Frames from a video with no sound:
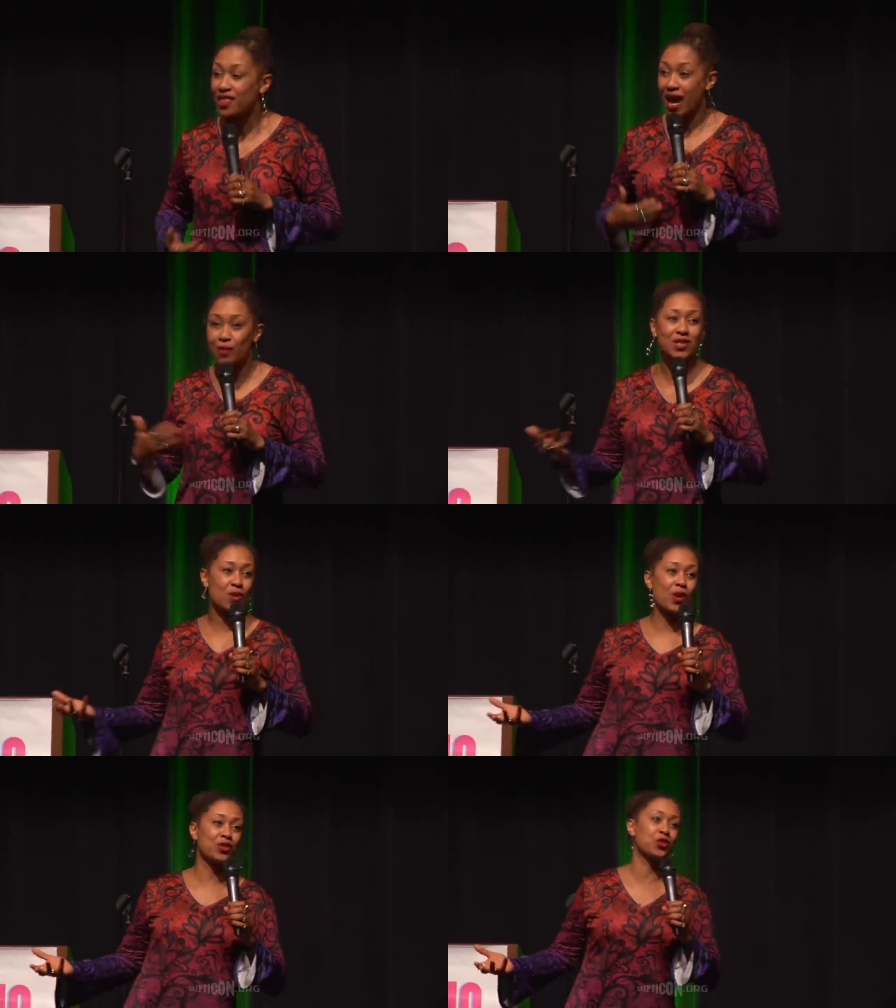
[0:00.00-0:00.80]
That was
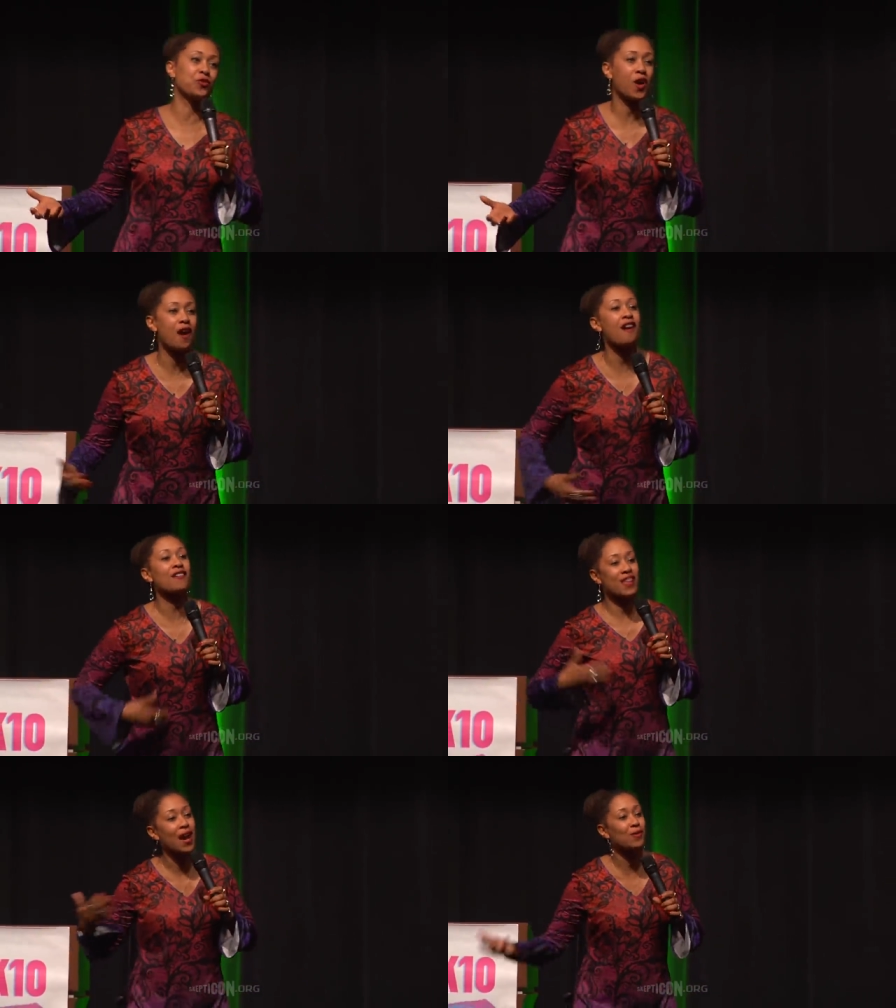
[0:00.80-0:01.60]
the one too
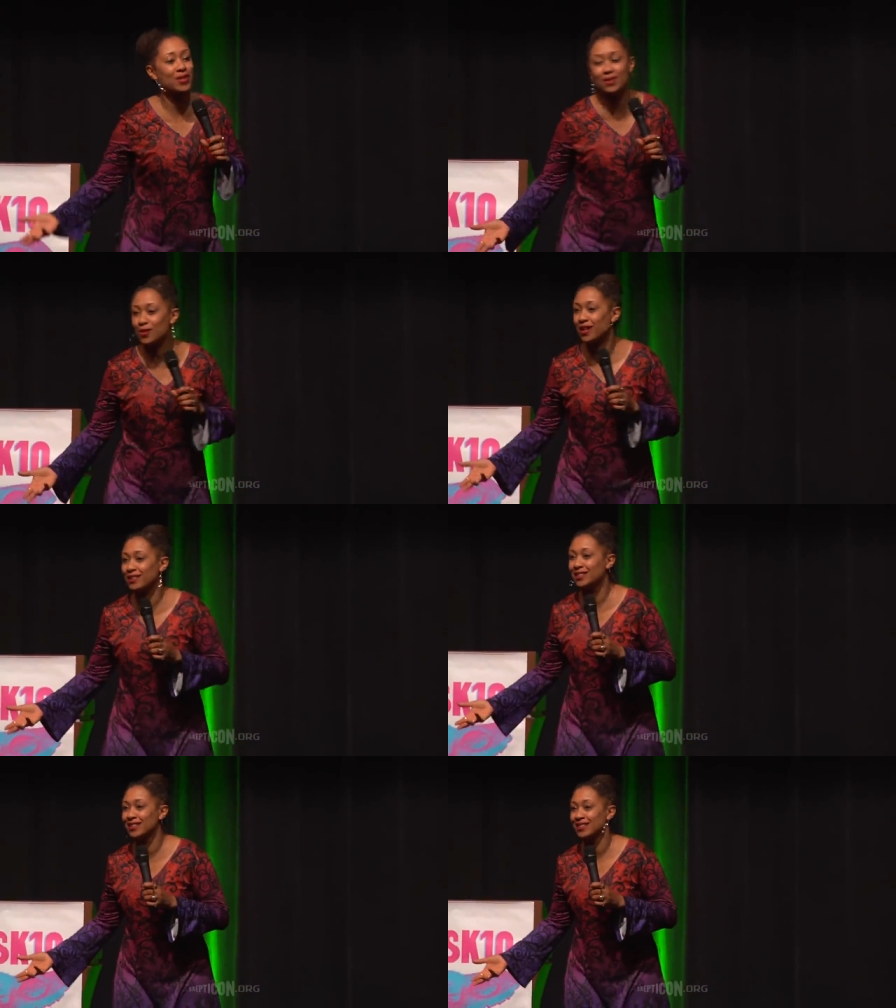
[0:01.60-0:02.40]
far. That was the
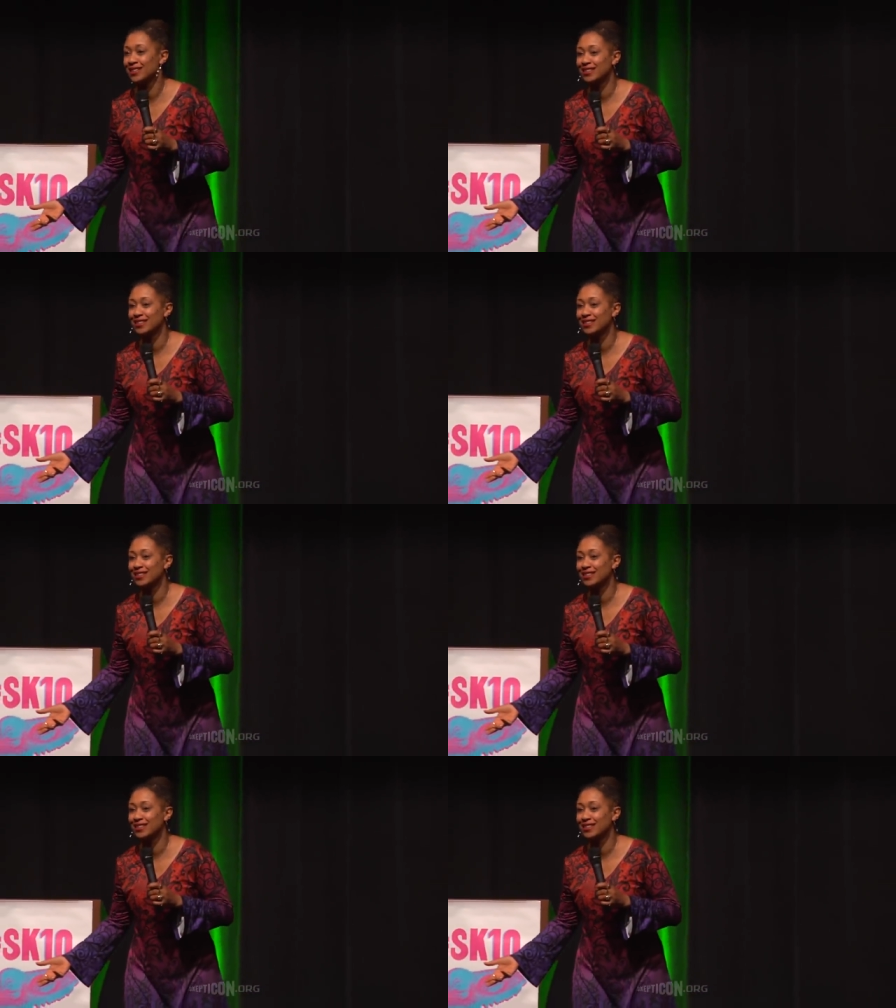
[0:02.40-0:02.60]
one.